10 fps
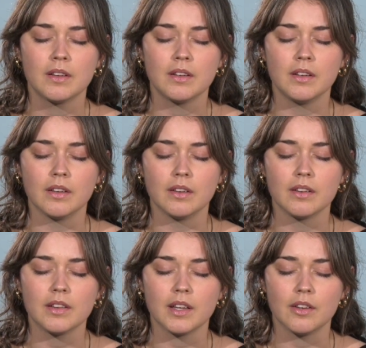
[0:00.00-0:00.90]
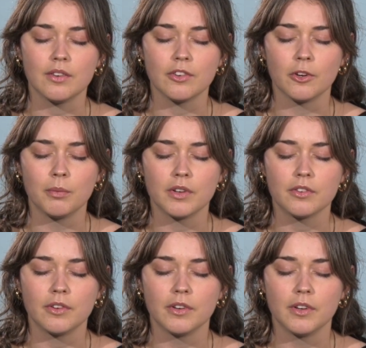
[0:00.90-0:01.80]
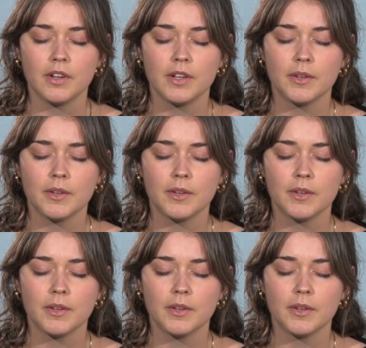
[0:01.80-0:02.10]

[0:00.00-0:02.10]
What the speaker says: Yeah, thank you so much, God.